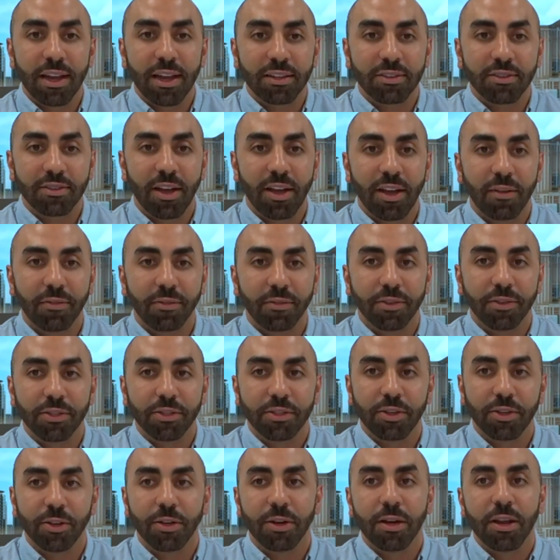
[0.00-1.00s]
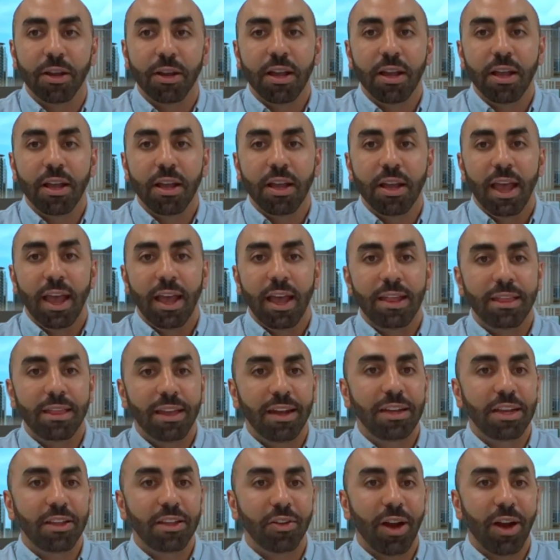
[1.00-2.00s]
and then either have to
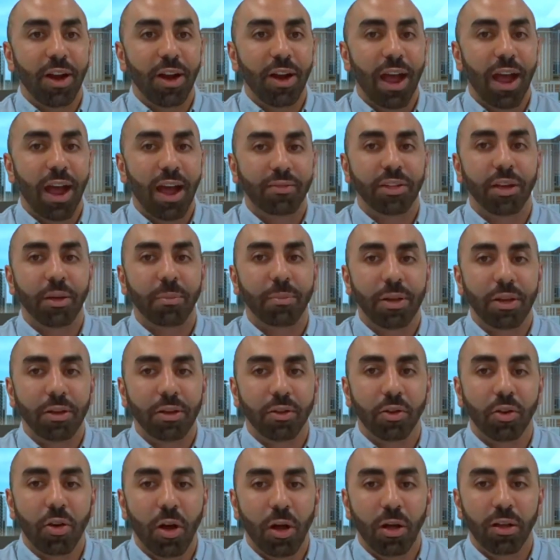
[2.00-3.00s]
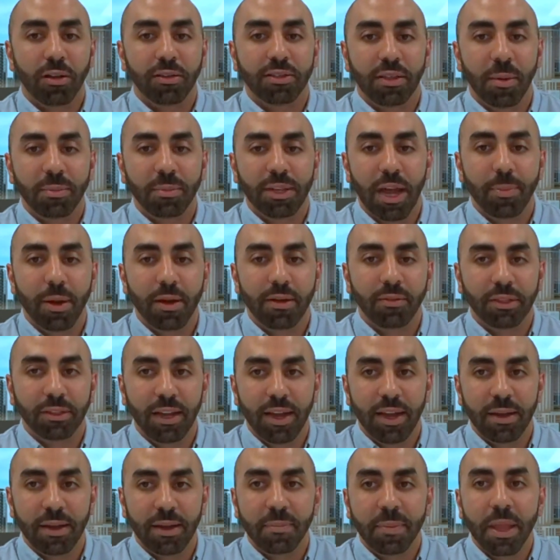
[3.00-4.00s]
appeal or cause some type of
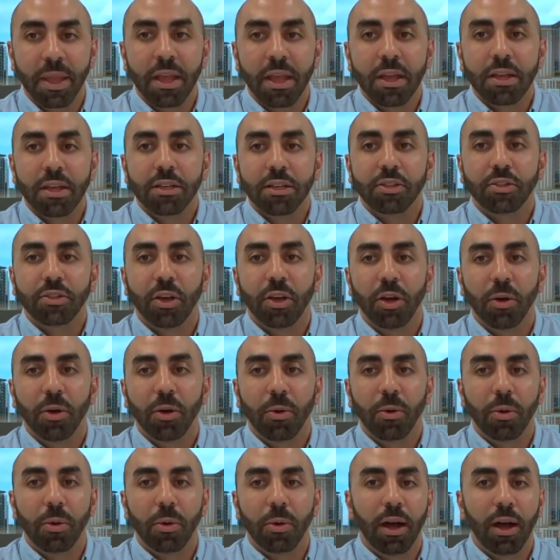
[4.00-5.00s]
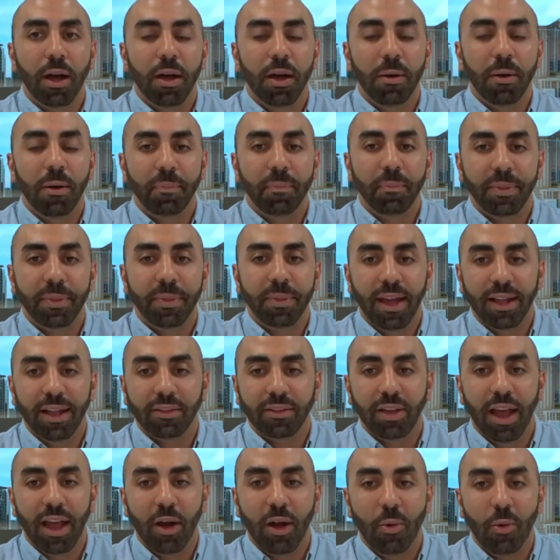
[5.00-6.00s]
delay. So that's
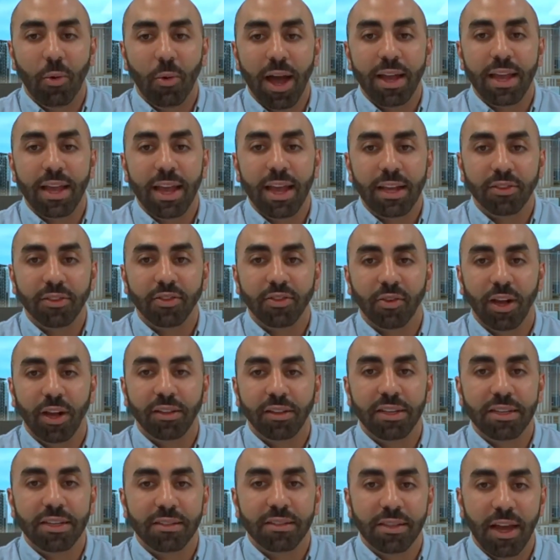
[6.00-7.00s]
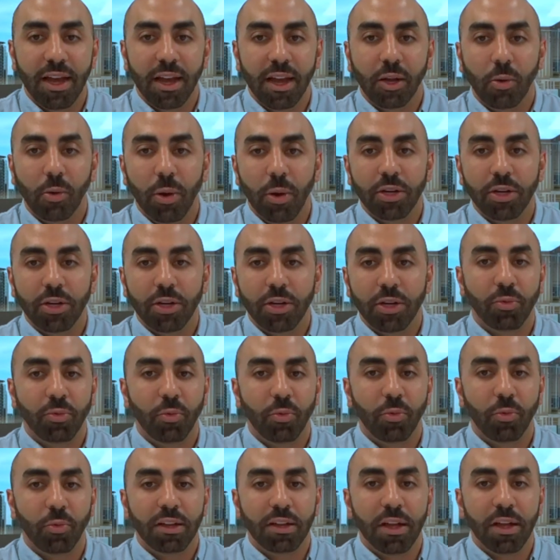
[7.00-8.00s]
how I answer at least that question when
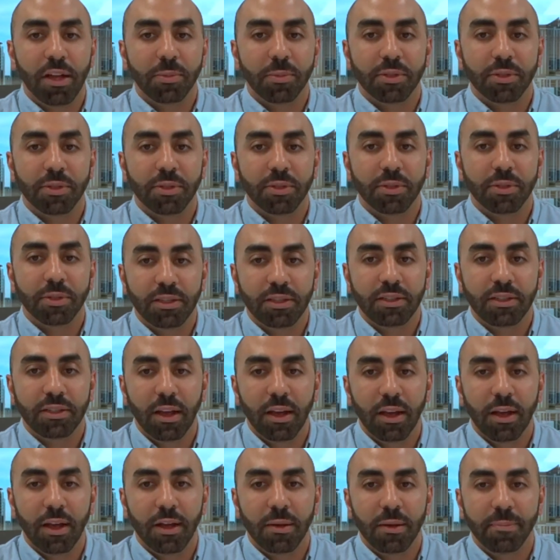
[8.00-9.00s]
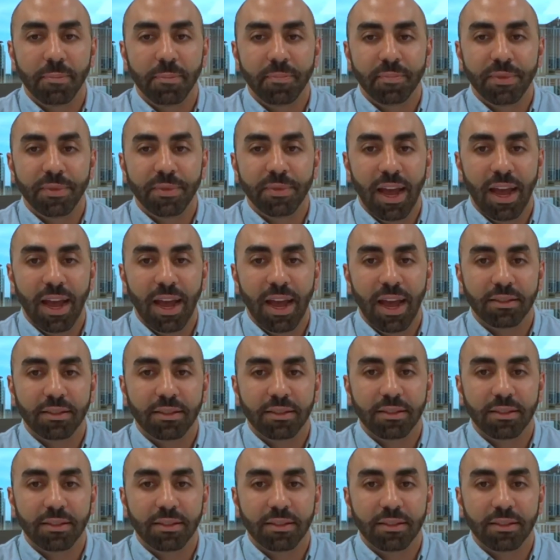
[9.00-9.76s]
it comes to taxes.